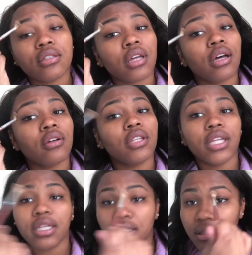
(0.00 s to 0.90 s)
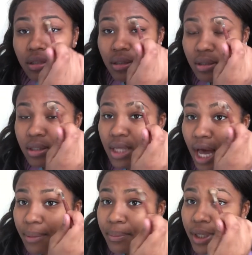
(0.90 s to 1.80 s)
So this
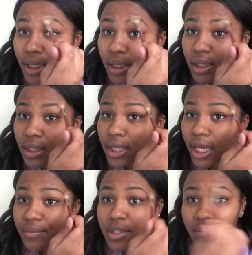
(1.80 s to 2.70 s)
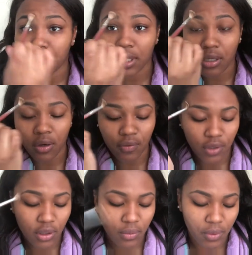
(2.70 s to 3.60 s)
topic came to me
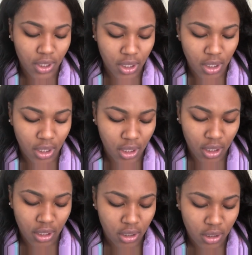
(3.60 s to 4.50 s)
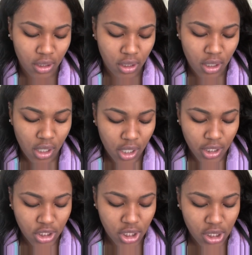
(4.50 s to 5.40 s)
over the weekend,
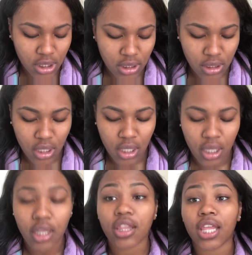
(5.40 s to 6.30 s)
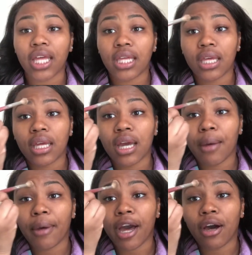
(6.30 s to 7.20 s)
just thinking
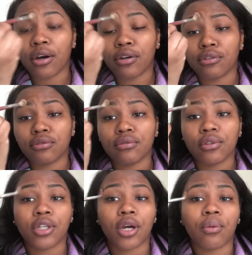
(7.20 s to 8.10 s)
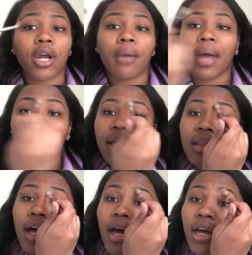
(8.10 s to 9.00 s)
about, you know, where I'm at in
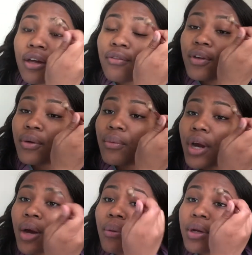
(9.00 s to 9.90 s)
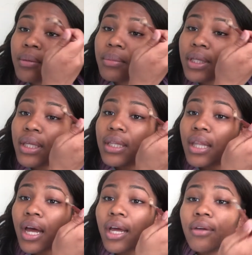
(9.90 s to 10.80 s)
life and where I want to be in
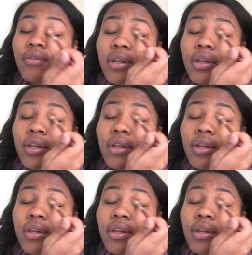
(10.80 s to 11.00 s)
life